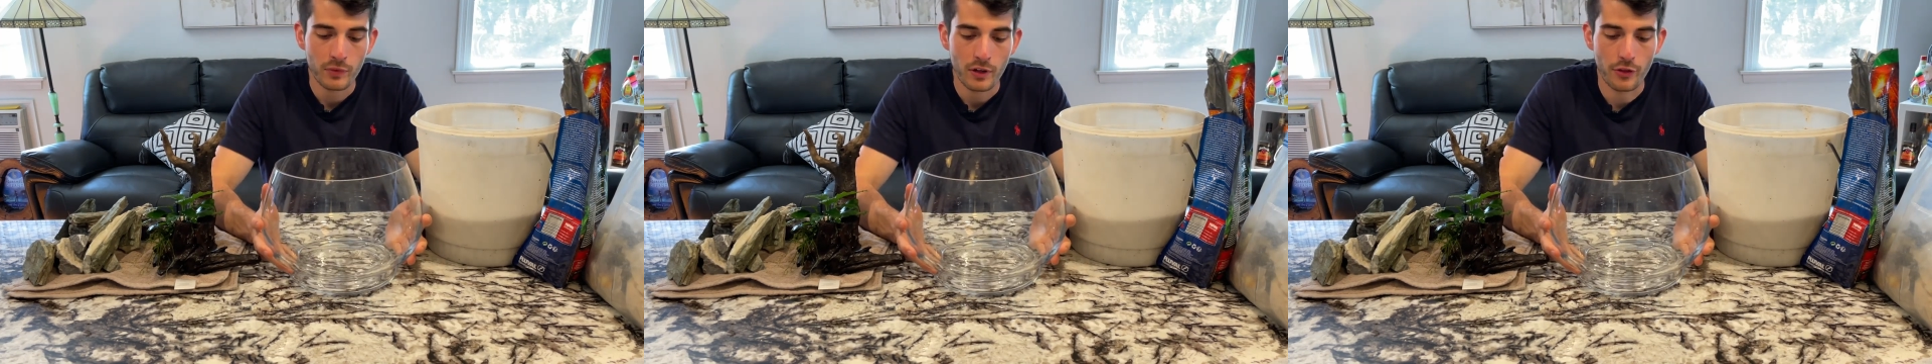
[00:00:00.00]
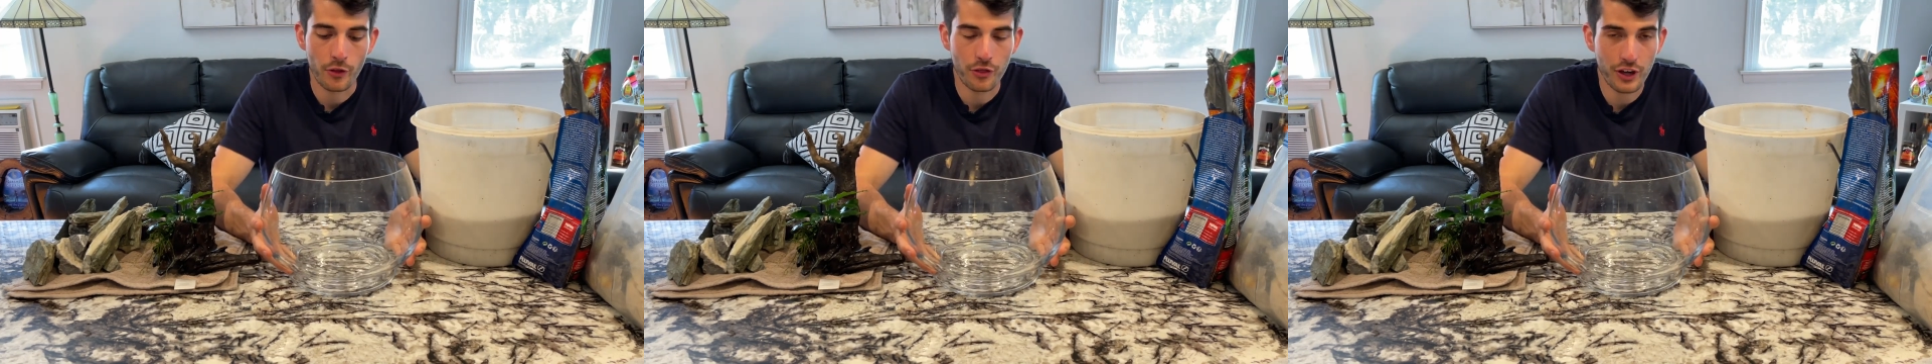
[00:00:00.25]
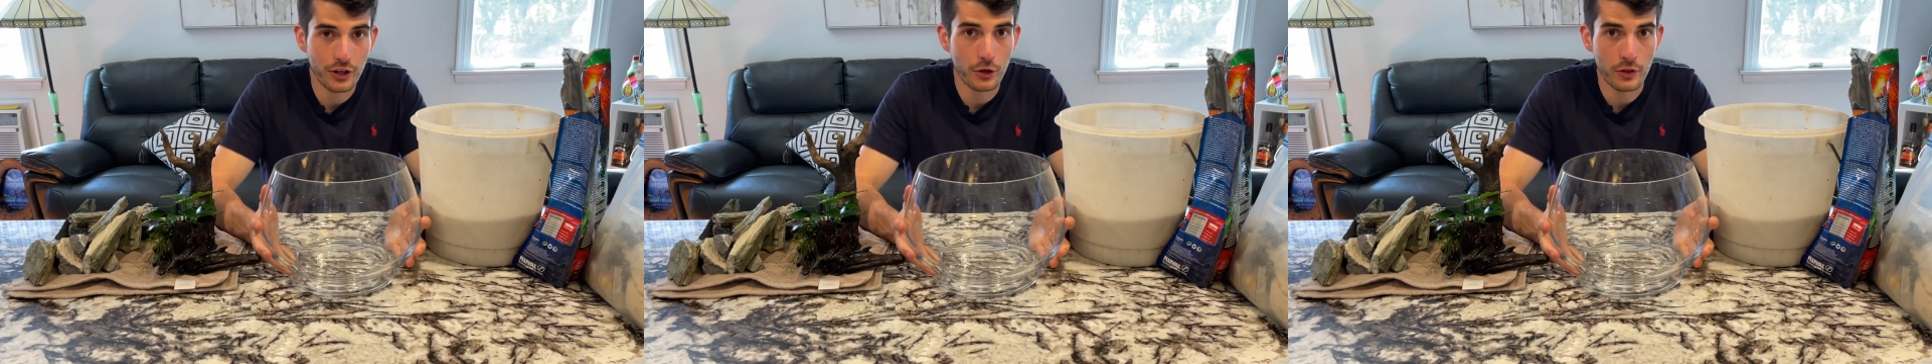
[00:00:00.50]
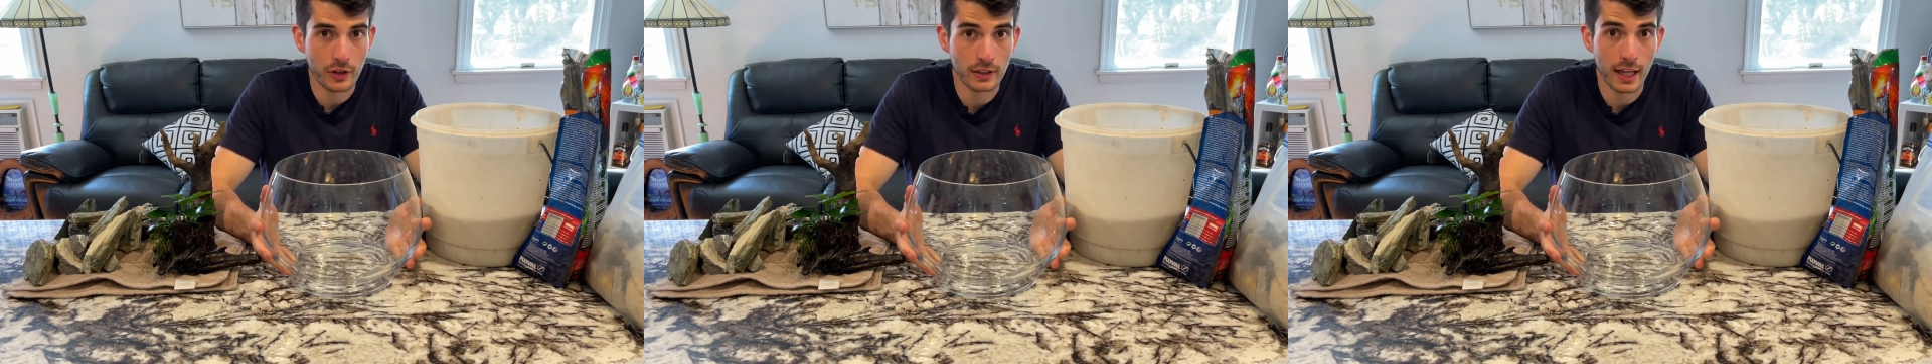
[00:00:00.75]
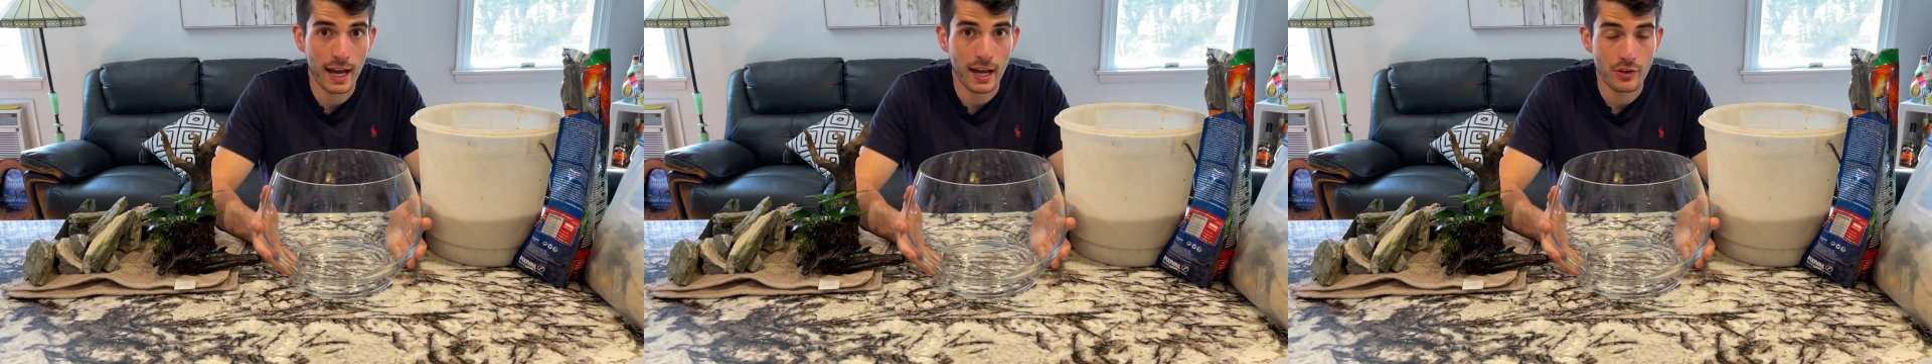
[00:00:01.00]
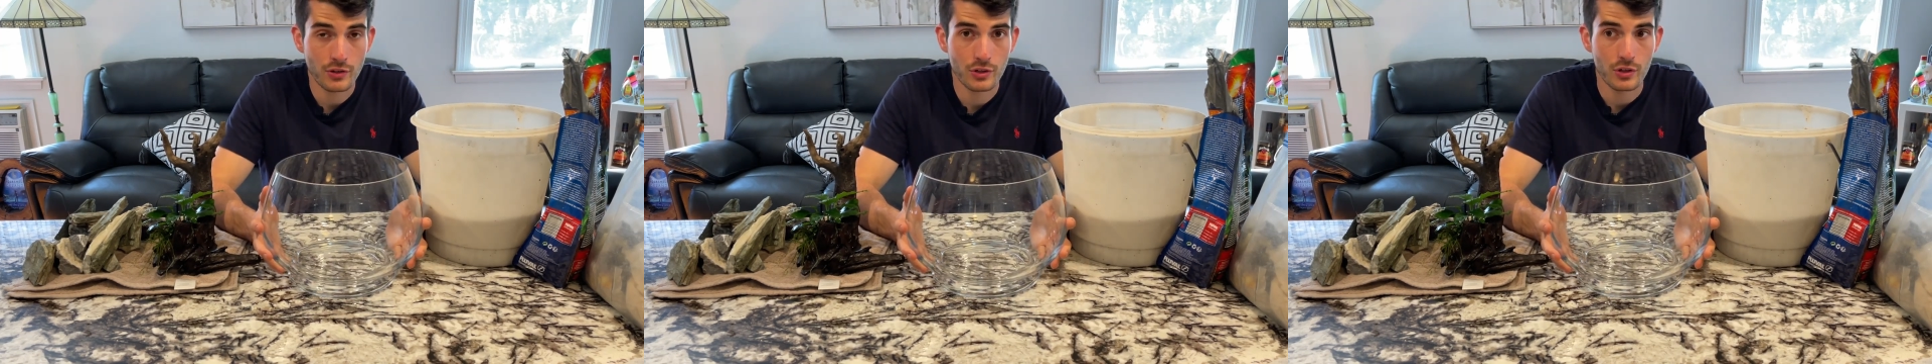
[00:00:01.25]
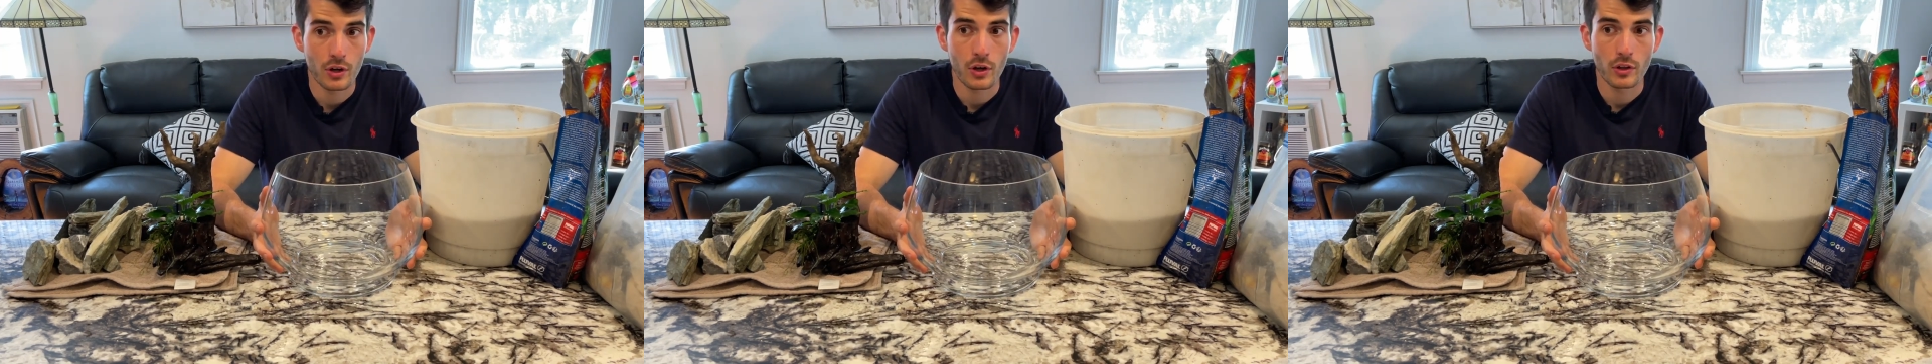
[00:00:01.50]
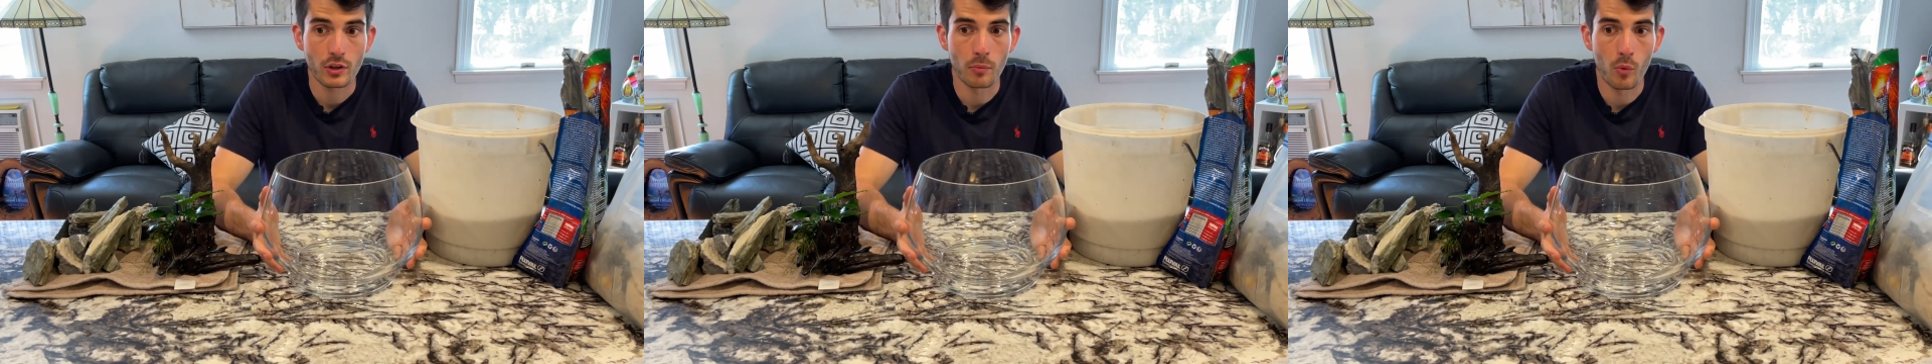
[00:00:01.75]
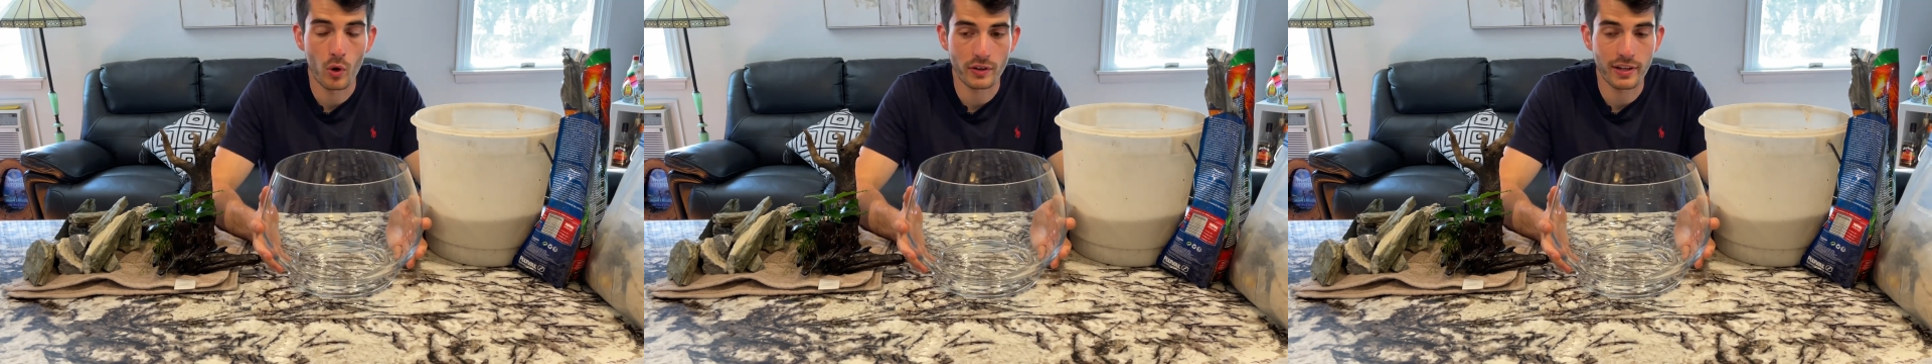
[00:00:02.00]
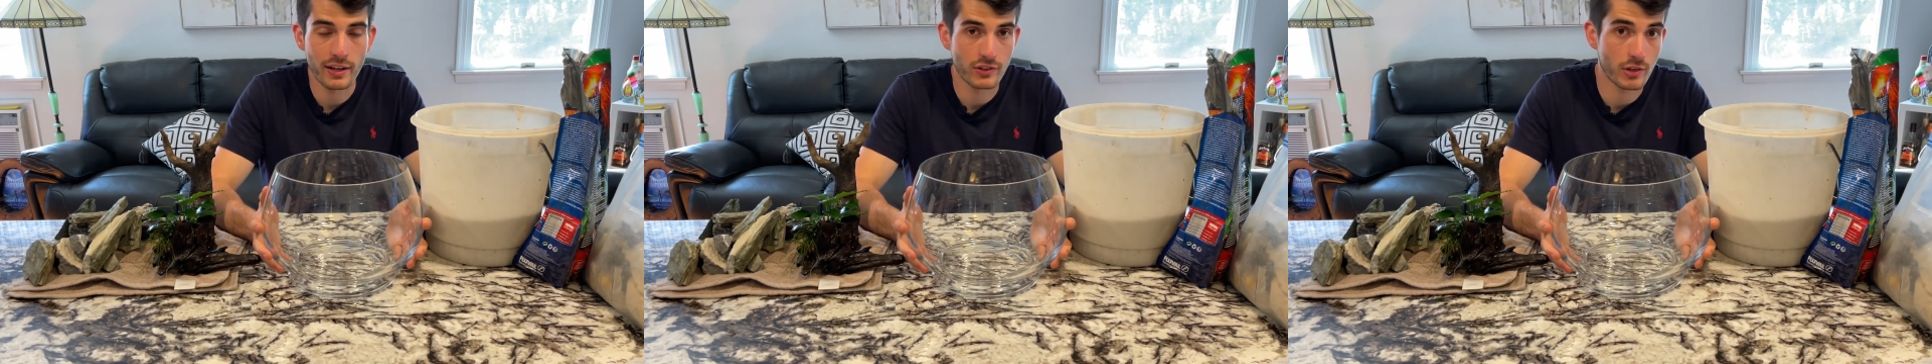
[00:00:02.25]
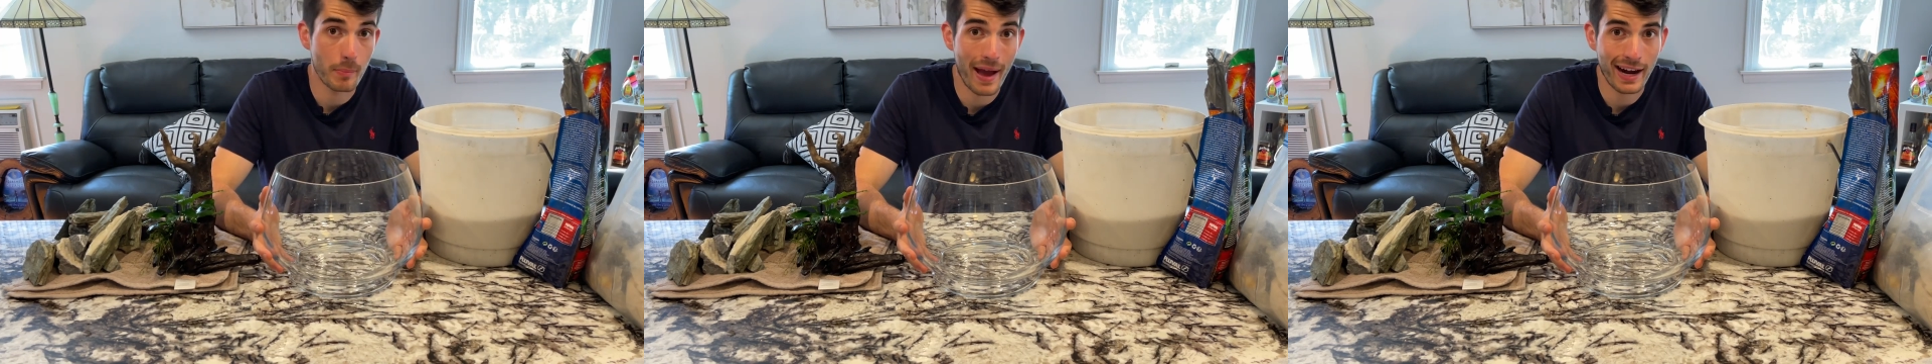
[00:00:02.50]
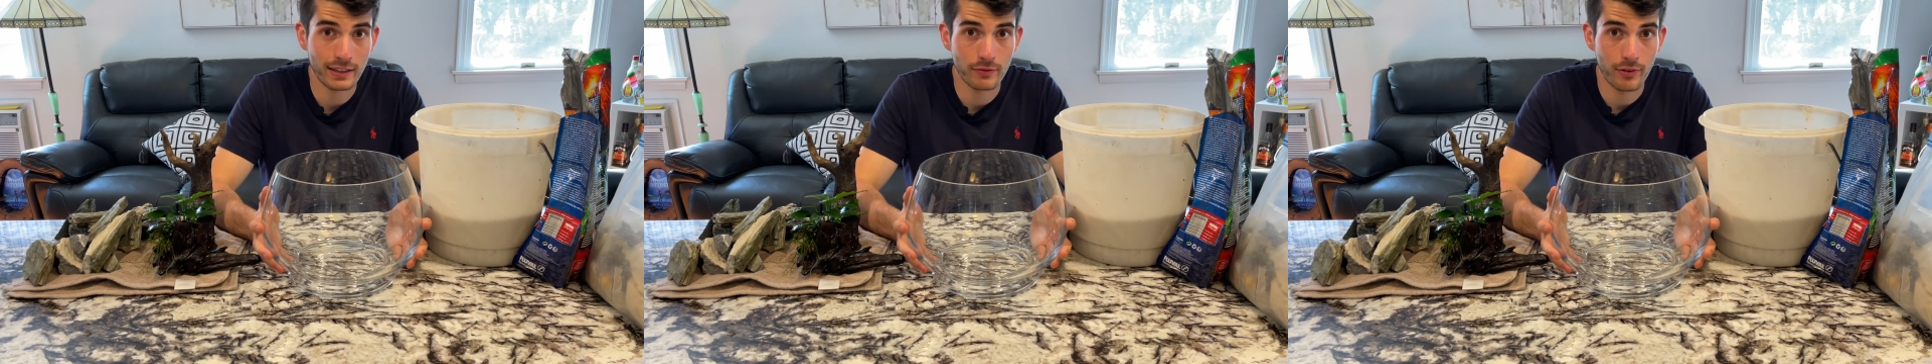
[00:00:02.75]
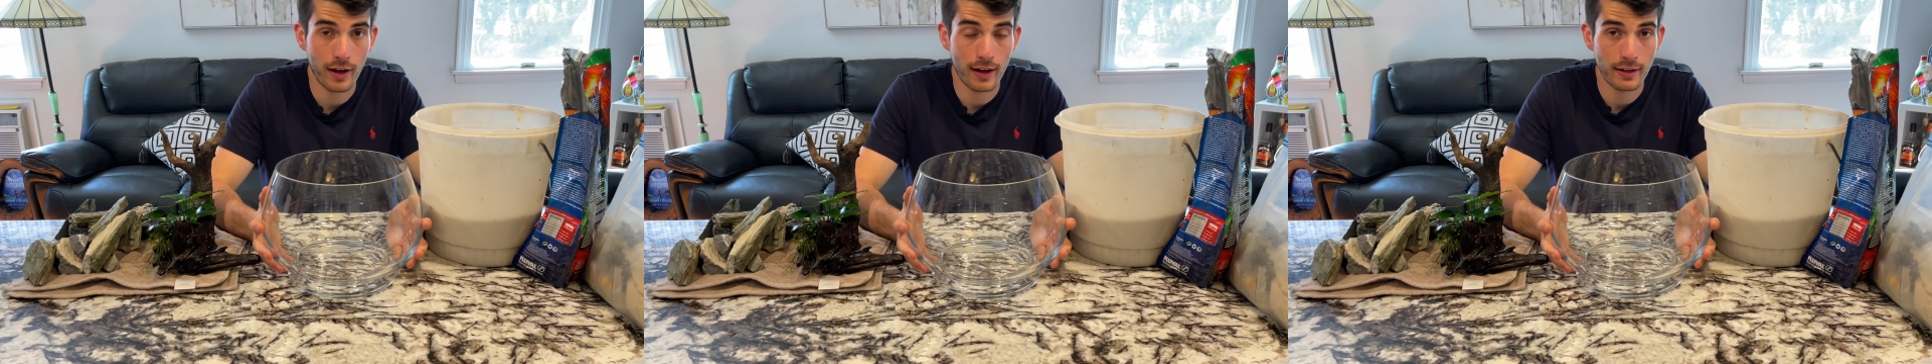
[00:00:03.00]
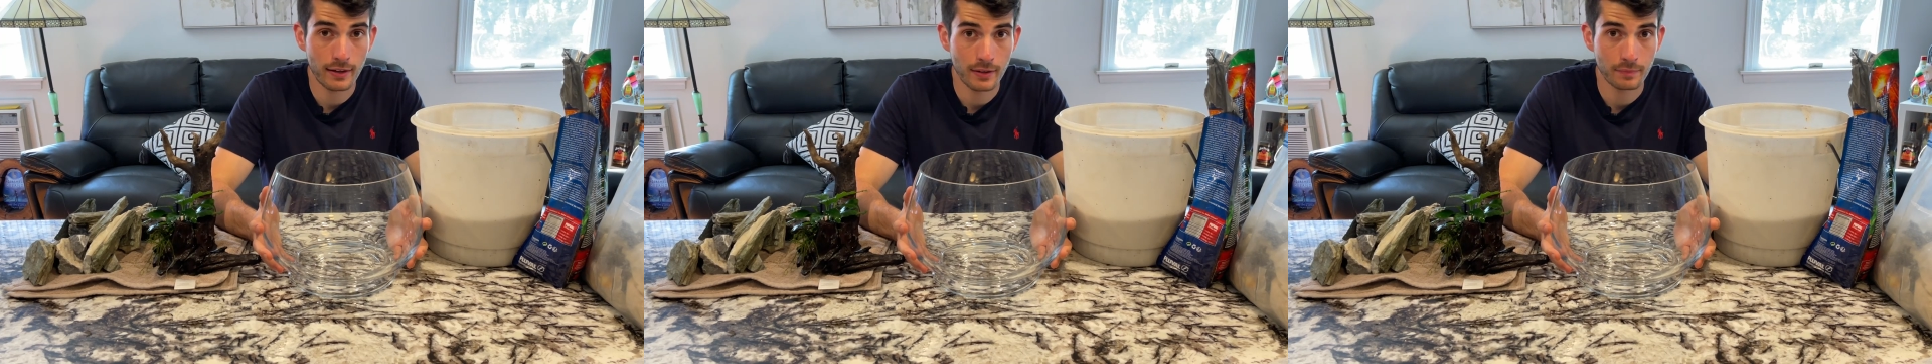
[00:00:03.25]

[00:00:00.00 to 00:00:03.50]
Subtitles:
the thicker the glass, the more it tends to magnify.